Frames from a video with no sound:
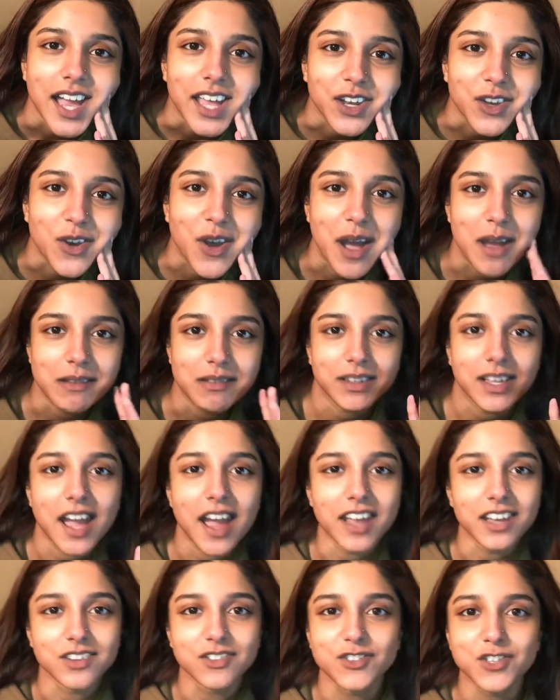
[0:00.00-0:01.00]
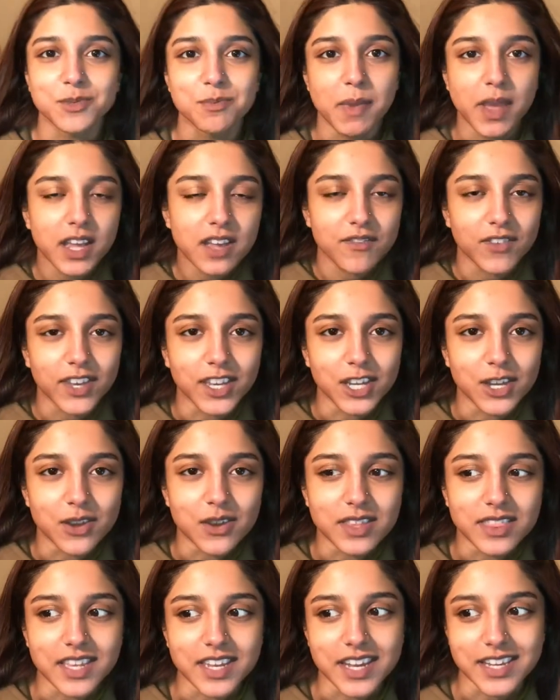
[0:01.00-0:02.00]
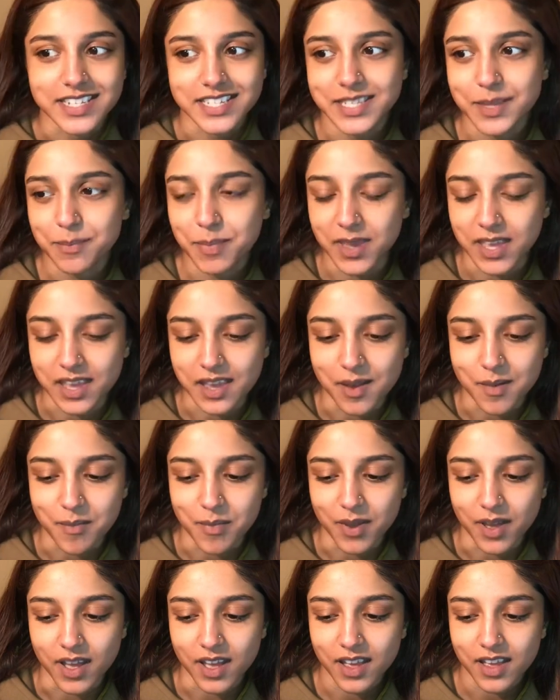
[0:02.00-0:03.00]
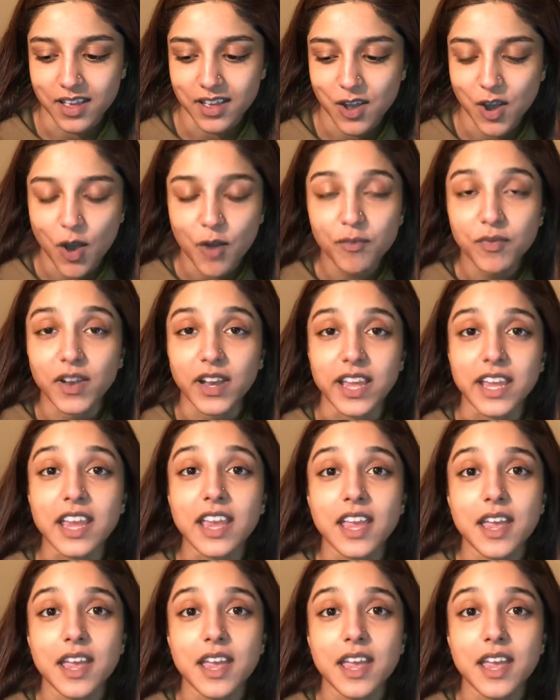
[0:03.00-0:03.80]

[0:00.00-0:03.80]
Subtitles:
know I kind of just make a video and then I disappear, but hopefully